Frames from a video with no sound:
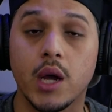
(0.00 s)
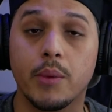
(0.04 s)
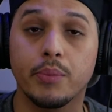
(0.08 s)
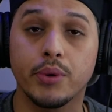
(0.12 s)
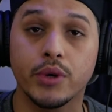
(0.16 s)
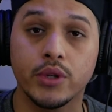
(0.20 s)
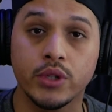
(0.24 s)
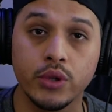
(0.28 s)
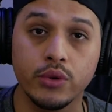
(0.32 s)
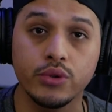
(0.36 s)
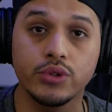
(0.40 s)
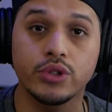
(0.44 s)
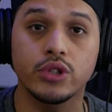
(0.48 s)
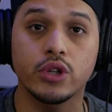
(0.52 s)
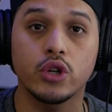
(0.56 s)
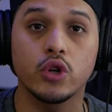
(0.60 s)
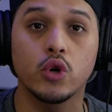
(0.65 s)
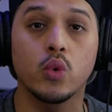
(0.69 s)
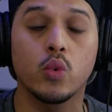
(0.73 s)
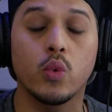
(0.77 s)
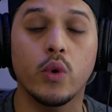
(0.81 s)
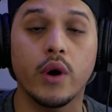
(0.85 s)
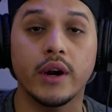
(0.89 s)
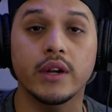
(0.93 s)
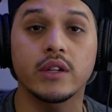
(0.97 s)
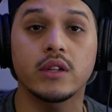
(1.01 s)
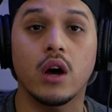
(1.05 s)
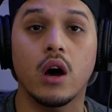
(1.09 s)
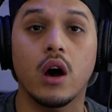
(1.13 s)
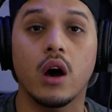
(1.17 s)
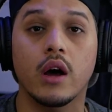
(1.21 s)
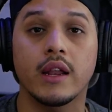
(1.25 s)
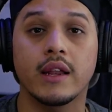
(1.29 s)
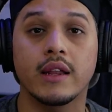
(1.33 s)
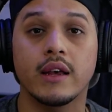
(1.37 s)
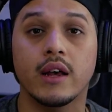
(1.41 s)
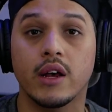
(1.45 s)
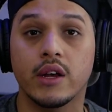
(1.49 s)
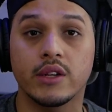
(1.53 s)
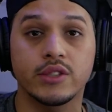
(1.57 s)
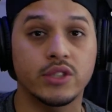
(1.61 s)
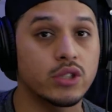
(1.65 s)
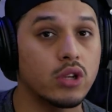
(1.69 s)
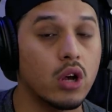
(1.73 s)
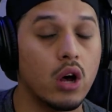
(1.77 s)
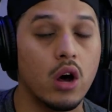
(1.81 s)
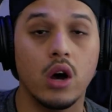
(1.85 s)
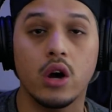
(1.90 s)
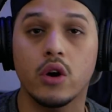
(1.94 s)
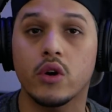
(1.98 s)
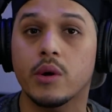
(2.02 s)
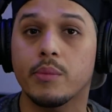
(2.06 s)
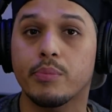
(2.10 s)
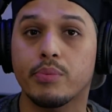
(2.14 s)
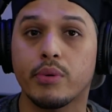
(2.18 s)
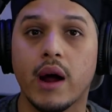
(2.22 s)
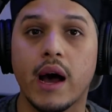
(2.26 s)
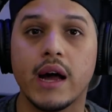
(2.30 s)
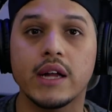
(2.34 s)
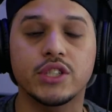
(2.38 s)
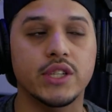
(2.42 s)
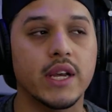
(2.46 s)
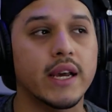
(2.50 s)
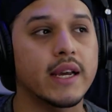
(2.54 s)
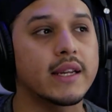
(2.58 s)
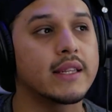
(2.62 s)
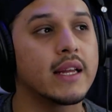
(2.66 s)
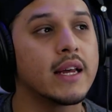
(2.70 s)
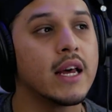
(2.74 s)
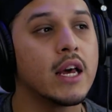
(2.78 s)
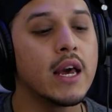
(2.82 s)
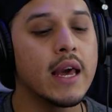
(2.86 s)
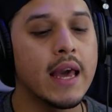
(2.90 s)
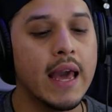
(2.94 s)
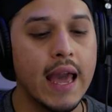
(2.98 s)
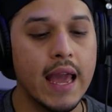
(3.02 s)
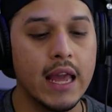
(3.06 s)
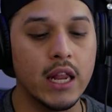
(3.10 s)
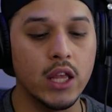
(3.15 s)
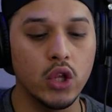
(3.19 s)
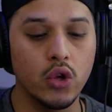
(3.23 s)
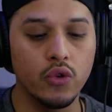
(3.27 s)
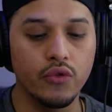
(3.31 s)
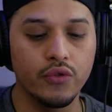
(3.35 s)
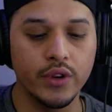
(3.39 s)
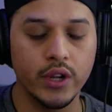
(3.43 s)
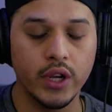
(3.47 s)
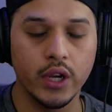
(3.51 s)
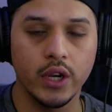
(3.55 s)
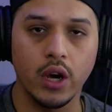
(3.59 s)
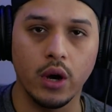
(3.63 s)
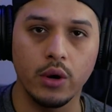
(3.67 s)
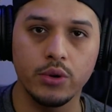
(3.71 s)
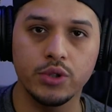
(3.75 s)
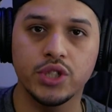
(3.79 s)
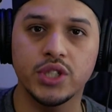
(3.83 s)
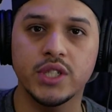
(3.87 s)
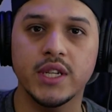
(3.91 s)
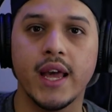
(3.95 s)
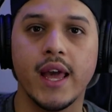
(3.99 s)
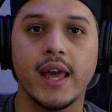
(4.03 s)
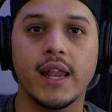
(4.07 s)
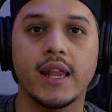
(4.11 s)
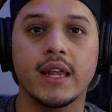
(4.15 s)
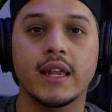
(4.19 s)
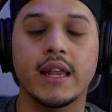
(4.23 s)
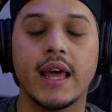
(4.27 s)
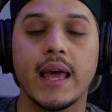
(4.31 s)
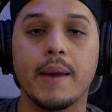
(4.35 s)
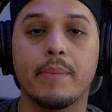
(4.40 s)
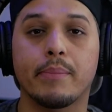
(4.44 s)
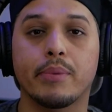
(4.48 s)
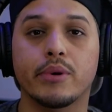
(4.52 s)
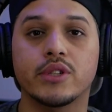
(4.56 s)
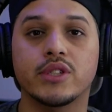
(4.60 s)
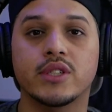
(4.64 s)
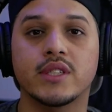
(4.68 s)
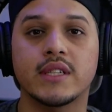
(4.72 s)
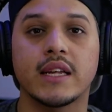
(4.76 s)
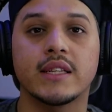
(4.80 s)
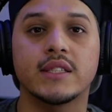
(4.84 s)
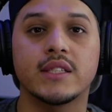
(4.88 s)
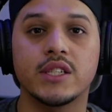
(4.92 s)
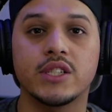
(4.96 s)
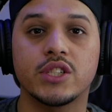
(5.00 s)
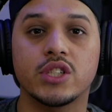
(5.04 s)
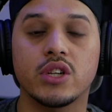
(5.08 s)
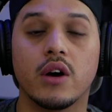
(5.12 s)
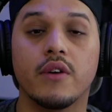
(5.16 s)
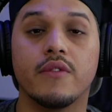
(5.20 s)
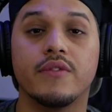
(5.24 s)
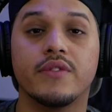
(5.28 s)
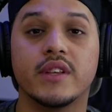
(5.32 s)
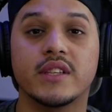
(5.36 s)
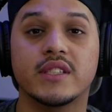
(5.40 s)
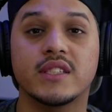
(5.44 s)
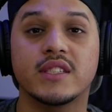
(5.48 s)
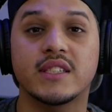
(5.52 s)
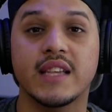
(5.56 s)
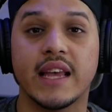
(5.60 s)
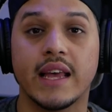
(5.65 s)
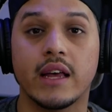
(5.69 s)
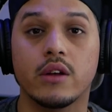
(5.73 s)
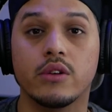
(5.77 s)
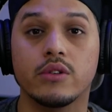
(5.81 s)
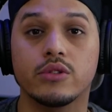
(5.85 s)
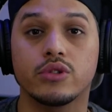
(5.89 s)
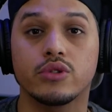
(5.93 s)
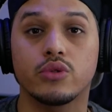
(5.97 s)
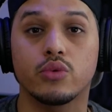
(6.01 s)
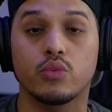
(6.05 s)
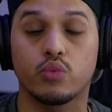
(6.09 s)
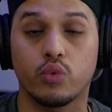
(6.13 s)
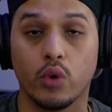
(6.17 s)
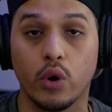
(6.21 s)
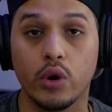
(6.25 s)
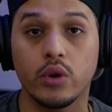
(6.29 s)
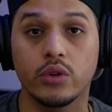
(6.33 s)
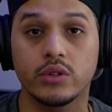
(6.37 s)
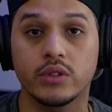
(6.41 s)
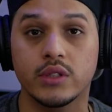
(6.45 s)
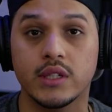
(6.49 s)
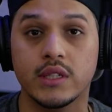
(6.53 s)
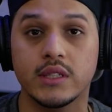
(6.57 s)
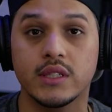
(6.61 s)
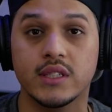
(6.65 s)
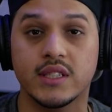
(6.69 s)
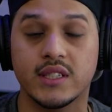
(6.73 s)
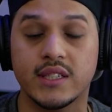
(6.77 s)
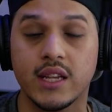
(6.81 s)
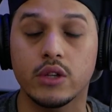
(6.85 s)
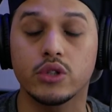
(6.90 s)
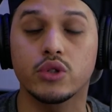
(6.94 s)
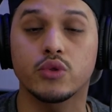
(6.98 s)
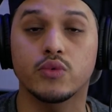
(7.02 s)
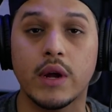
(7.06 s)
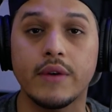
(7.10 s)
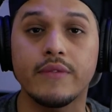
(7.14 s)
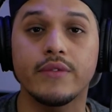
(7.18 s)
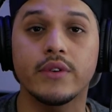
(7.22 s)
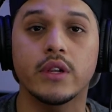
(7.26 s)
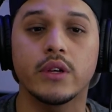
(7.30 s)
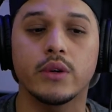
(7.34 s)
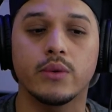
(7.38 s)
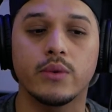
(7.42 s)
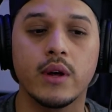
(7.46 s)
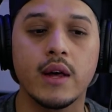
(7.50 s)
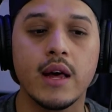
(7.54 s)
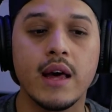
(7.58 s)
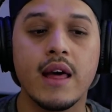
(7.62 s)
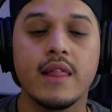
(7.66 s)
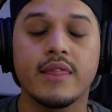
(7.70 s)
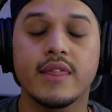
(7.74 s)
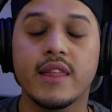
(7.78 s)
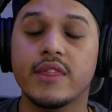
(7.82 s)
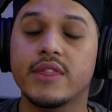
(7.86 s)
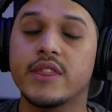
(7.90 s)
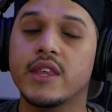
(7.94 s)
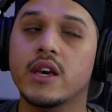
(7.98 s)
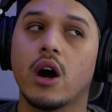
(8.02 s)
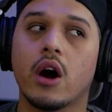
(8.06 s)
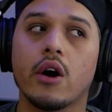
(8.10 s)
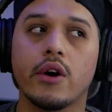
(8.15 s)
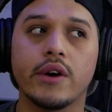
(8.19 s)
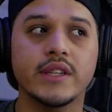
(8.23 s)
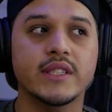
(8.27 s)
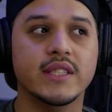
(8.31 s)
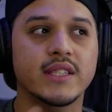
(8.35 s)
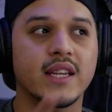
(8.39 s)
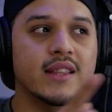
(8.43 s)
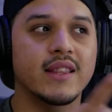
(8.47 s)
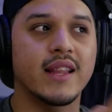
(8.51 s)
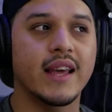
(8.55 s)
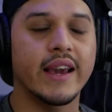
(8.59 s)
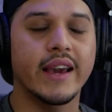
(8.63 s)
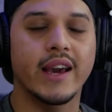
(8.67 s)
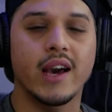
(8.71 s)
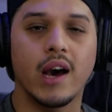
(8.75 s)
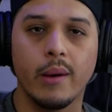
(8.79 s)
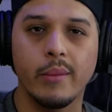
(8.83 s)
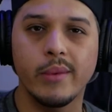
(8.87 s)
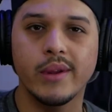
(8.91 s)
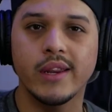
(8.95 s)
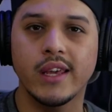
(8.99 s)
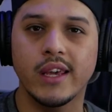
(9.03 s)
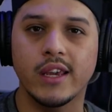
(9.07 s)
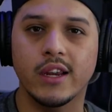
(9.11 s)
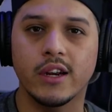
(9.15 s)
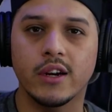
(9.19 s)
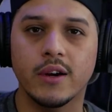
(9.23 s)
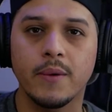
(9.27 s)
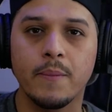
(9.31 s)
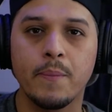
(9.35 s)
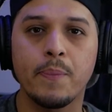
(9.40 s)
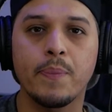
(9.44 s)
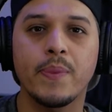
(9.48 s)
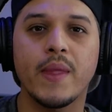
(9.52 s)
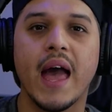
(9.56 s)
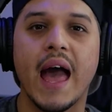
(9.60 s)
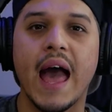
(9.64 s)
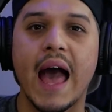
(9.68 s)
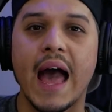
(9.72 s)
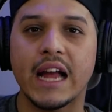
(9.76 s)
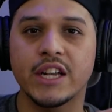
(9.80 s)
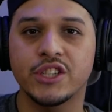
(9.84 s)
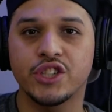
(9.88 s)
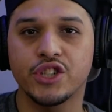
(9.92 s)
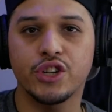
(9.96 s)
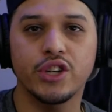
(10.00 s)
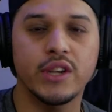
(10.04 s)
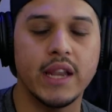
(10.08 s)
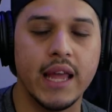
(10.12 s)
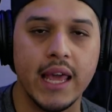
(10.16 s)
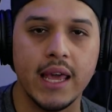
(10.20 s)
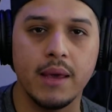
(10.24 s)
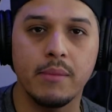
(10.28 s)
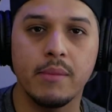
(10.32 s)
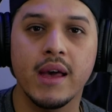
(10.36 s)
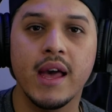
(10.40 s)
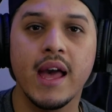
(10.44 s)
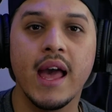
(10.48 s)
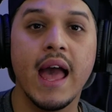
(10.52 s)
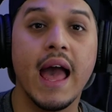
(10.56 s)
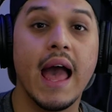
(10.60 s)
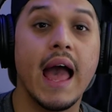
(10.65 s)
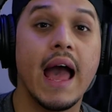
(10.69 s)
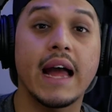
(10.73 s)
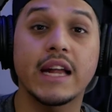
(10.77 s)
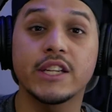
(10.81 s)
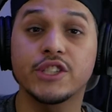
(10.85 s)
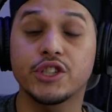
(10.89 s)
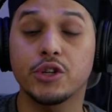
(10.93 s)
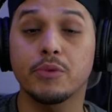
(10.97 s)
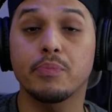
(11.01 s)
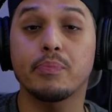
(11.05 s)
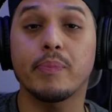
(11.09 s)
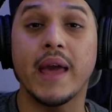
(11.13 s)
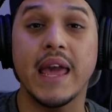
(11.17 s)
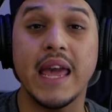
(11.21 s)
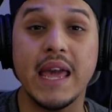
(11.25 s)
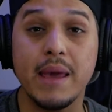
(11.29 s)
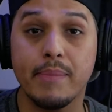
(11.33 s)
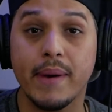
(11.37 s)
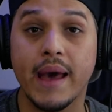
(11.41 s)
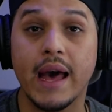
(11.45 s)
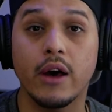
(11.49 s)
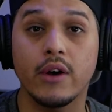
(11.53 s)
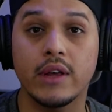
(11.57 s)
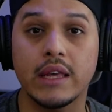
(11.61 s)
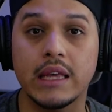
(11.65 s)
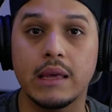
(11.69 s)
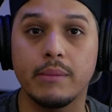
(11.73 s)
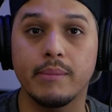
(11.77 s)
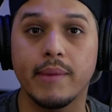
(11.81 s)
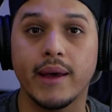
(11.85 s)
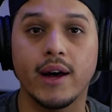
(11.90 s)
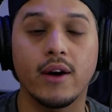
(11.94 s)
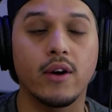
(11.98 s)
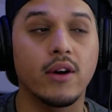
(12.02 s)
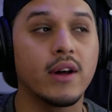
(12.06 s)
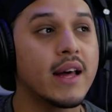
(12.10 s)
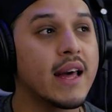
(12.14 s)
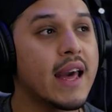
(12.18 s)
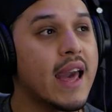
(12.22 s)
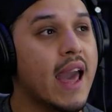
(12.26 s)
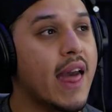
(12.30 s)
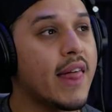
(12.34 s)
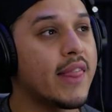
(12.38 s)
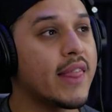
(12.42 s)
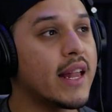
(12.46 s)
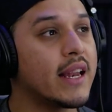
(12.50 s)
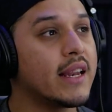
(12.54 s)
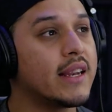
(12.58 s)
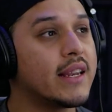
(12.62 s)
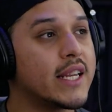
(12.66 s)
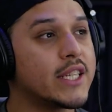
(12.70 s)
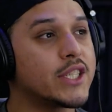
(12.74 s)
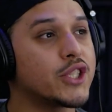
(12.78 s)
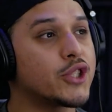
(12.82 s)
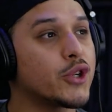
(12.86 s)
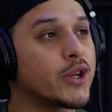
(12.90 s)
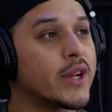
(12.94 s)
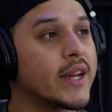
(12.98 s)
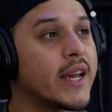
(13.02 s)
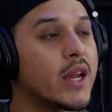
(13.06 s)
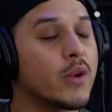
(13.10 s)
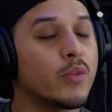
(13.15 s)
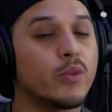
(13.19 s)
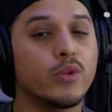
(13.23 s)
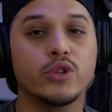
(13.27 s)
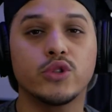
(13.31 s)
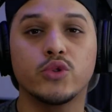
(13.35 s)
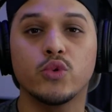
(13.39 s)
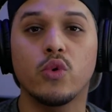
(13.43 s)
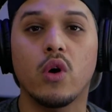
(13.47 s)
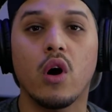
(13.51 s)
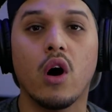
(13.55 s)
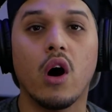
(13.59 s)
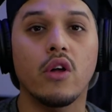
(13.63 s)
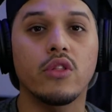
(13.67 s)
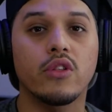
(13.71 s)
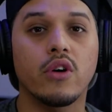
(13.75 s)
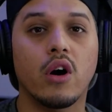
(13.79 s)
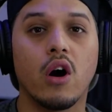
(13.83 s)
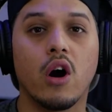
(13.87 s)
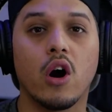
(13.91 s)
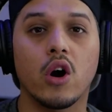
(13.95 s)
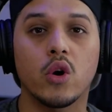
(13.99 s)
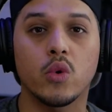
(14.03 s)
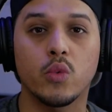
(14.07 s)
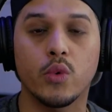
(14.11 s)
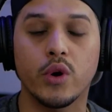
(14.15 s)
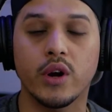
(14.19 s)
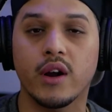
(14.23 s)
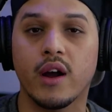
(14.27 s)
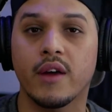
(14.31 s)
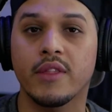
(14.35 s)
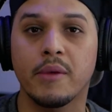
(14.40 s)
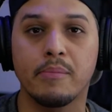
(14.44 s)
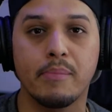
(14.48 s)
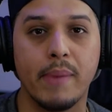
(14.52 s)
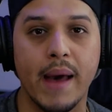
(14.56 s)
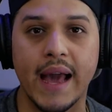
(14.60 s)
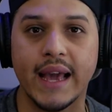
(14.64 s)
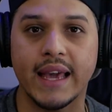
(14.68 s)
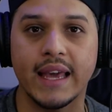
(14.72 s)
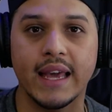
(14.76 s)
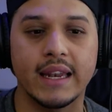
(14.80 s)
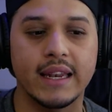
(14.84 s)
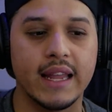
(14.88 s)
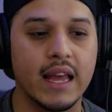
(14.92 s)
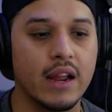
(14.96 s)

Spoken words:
a producer who worked on a song or a project, and you've negotiated a percentage of the sales royalties, the sales revenue, then the artist can then come in here, add your name, add your PayPal email, and then DistroKid will do all the hard work on the back end.